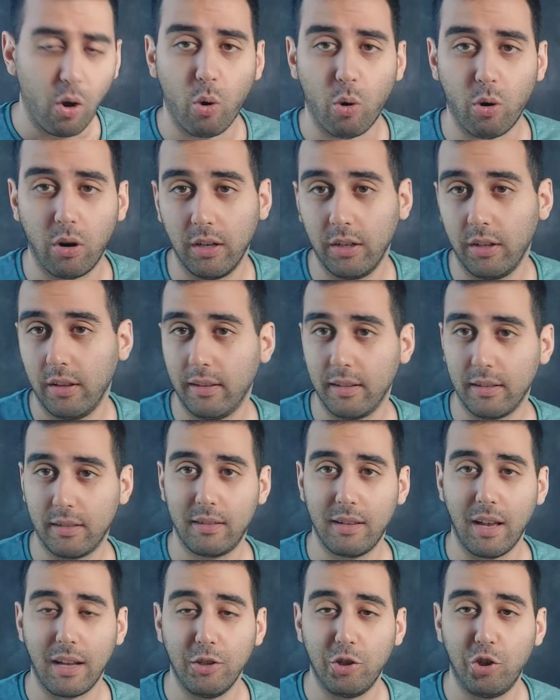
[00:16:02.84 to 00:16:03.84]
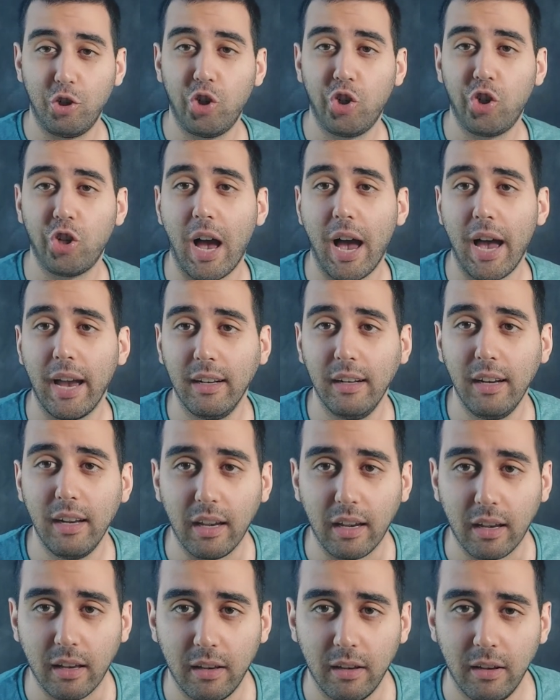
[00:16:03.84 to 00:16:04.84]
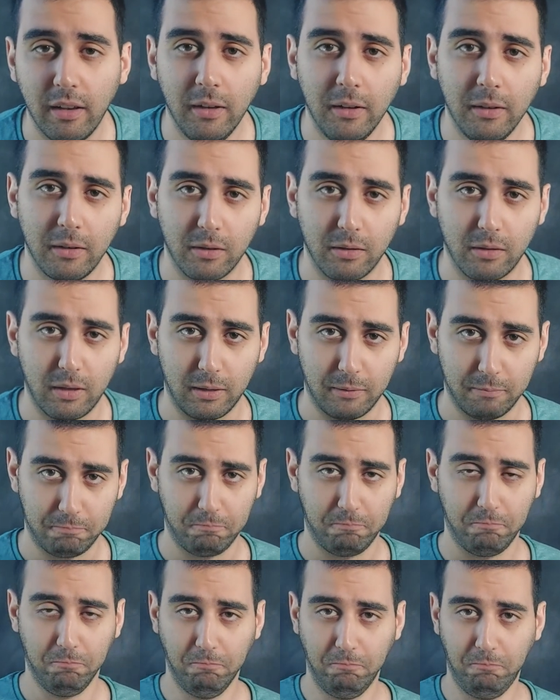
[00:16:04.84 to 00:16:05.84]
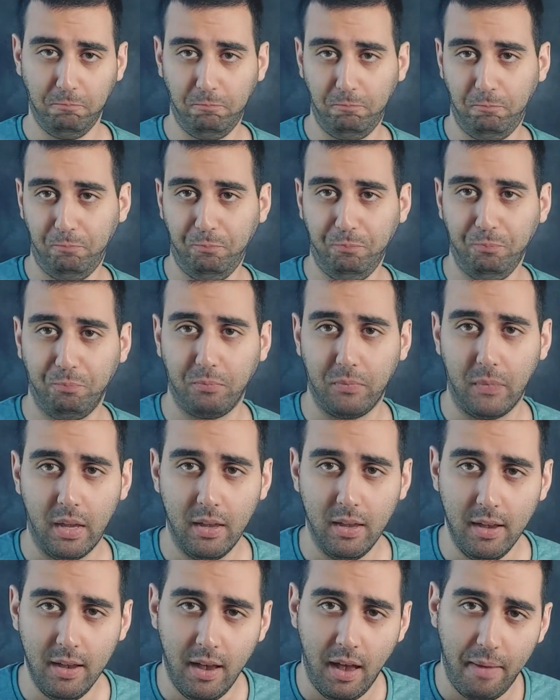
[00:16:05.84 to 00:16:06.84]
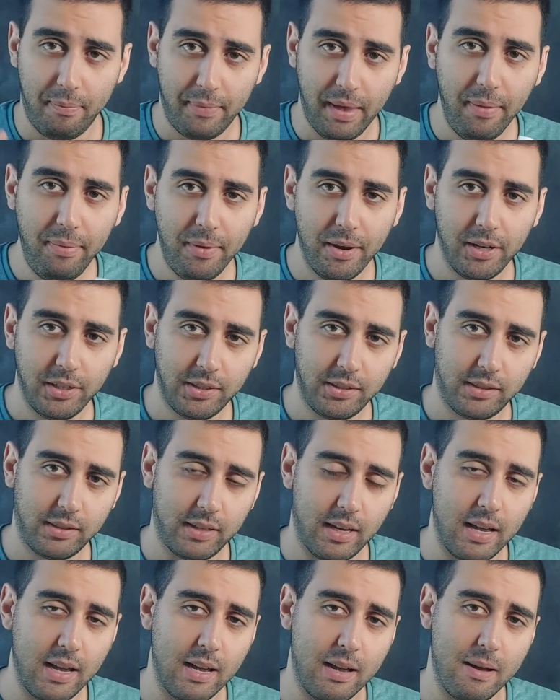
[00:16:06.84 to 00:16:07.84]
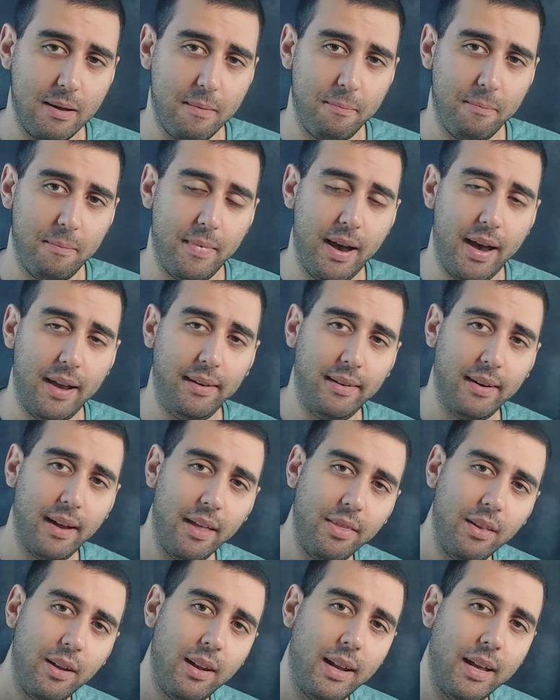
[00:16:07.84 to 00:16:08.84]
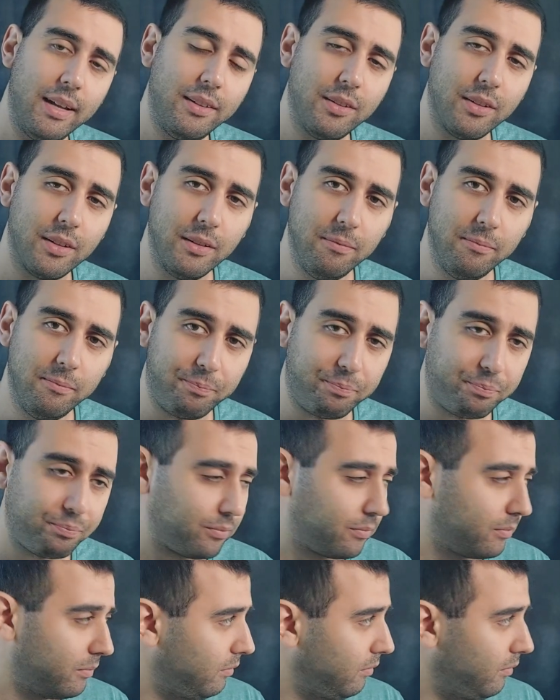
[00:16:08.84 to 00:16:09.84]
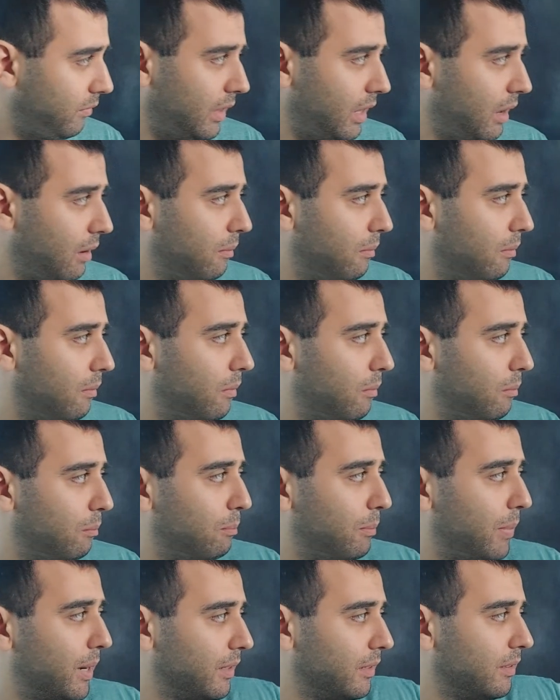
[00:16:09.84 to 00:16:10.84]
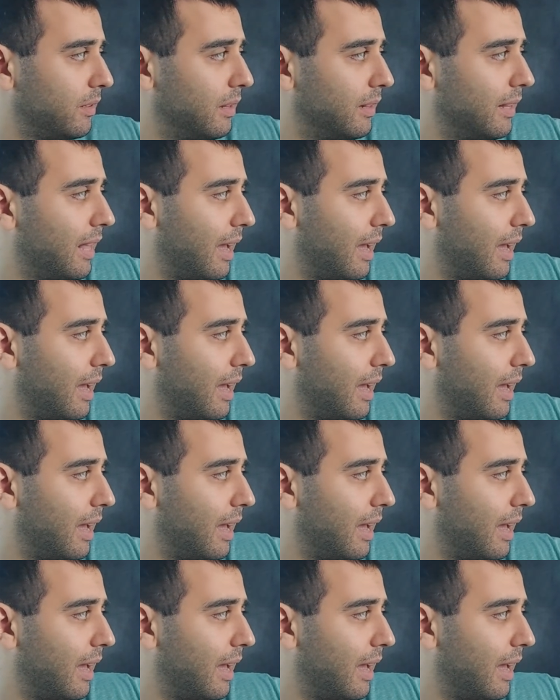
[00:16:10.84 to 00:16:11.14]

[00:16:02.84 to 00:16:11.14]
or the sun is shining. Okay. And then there's another letter, but it